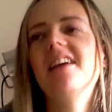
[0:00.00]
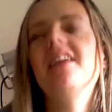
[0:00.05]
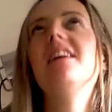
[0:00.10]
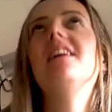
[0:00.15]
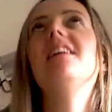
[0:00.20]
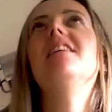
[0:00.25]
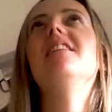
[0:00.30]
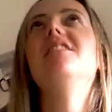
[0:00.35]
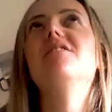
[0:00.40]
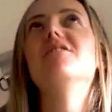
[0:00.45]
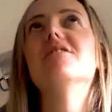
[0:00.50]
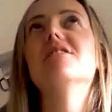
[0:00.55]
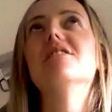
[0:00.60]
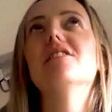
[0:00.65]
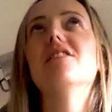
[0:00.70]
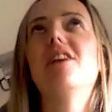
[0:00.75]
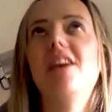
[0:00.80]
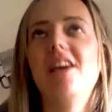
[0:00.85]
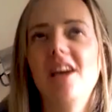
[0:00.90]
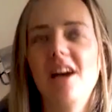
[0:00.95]
you know, just
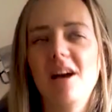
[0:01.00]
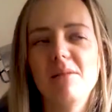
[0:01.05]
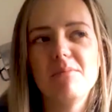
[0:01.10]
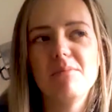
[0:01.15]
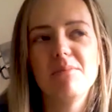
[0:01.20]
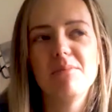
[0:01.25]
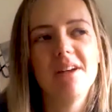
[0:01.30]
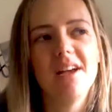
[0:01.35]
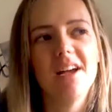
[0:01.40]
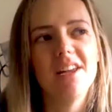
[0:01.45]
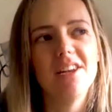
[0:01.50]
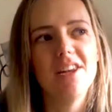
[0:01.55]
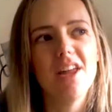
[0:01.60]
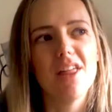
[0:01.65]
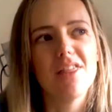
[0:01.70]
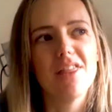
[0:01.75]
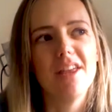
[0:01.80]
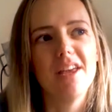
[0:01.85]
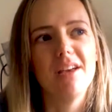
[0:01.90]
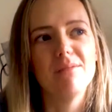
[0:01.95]
looking up at
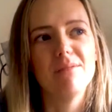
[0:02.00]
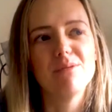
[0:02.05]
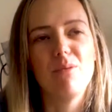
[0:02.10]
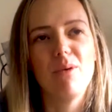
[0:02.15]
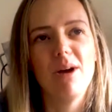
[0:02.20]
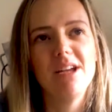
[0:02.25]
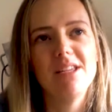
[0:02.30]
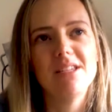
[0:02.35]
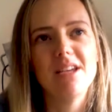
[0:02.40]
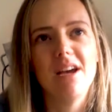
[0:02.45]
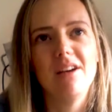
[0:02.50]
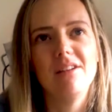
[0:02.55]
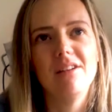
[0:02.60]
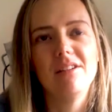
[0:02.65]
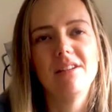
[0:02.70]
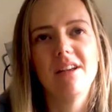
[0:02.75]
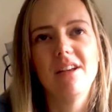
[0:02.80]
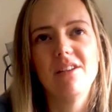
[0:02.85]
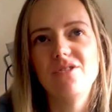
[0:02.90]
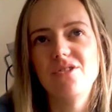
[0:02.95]
nothing. It was a whiteout
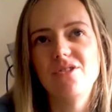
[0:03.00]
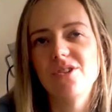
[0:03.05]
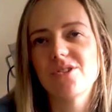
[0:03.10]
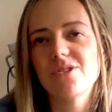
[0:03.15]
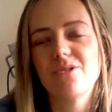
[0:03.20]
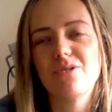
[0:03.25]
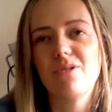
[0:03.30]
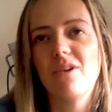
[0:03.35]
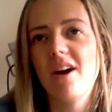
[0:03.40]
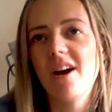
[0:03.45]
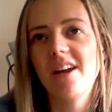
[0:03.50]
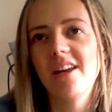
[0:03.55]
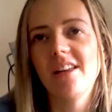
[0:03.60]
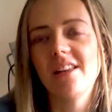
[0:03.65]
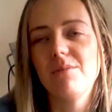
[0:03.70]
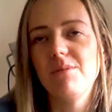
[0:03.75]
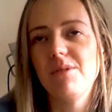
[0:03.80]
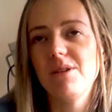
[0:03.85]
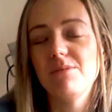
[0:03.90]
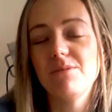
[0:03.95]
and just crying.
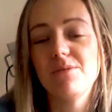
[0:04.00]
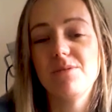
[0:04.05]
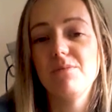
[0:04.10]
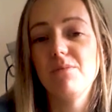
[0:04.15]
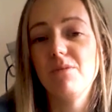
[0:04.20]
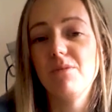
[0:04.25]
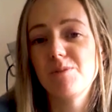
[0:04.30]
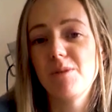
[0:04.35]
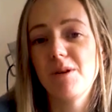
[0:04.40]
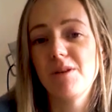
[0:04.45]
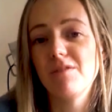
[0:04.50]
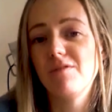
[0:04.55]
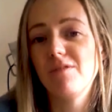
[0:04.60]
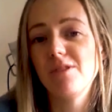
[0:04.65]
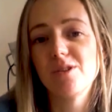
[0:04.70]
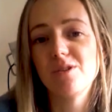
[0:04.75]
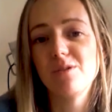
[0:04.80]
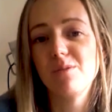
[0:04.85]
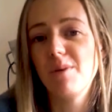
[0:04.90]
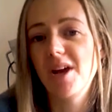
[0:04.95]
I mean, it was the most amount of
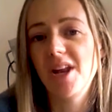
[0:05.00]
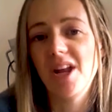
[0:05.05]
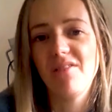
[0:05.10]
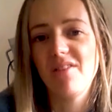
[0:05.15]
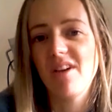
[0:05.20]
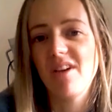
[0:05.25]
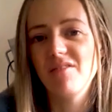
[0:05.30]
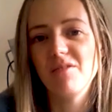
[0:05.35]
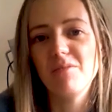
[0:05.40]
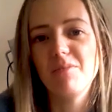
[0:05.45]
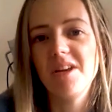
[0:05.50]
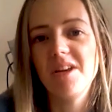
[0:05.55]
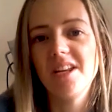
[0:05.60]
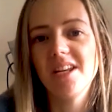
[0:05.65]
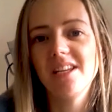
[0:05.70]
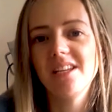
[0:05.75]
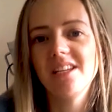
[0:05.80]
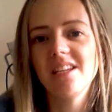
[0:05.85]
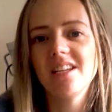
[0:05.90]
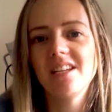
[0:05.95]
physical pain I've ever been
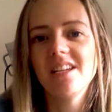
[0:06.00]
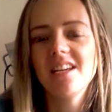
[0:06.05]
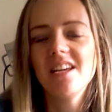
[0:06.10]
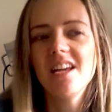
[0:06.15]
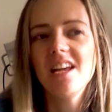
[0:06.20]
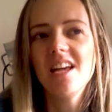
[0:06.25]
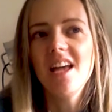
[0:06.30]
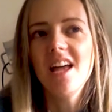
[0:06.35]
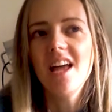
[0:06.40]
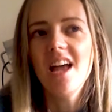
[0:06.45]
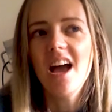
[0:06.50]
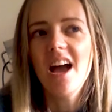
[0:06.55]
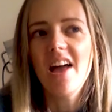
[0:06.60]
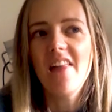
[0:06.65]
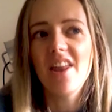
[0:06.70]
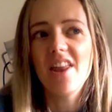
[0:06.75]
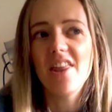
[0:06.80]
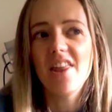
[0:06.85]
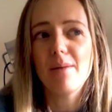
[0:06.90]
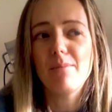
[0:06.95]
in.
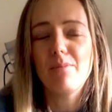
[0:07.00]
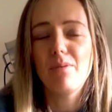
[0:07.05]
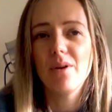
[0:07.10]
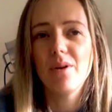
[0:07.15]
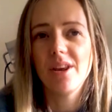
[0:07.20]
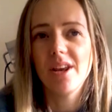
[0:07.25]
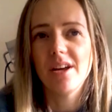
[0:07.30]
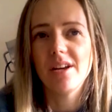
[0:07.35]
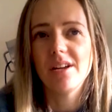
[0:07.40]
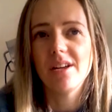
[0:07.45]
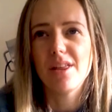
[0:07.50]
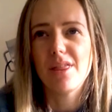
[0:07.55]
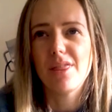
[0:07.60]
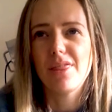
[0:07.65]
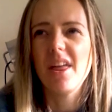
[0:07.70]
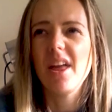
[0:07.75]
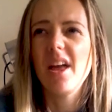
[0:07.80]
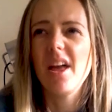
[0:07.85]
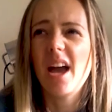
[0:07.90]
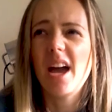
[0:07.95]
And then at that point, I
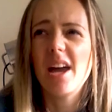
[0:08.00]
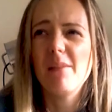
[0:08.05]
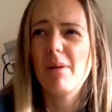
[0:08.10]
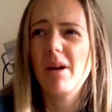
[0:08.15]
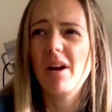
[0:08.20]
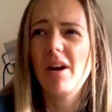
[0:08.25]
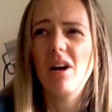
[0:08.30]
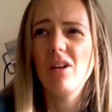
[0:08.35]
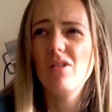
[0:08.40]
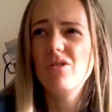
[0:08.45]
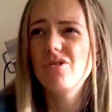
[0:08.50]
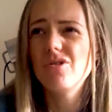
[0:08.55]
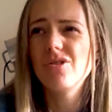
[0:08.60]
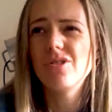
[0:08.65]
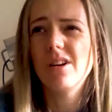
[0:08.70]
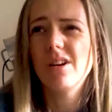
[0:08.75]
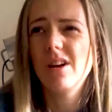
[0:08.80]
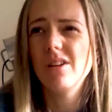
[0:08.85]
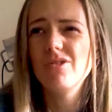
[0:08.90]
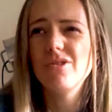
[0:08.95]
think I had about 100,
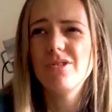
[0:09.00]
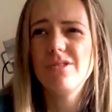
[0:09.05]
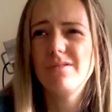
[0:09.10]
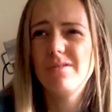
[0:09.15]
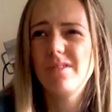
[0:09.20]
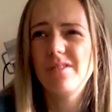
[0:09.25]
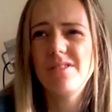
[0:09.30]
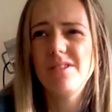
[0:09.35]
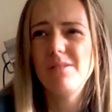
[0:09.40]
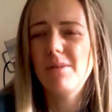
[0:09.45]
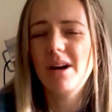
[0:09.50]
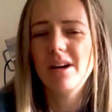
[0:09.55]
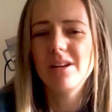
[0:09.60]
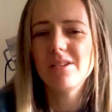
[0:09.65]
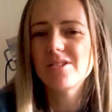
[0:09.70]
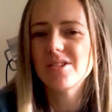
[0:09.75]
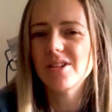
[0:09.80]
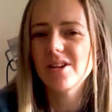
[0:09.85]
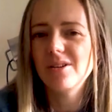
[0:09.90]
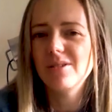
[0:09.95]
150
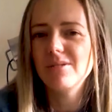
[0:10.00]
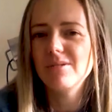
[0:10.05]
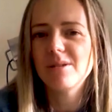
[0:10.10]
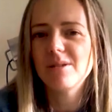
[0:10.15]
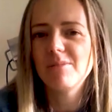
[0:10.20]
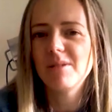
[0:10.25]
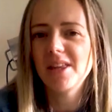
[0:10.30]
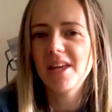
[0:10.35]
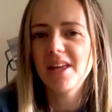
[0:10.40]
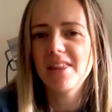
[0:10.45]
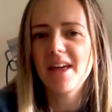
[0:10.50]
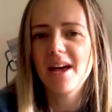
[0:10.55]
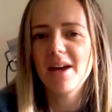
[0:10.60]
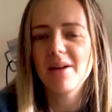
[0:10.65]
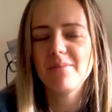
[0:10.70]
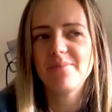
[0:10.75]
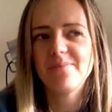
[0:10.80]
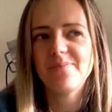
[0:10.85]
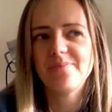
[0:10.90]
miles to go, something like that.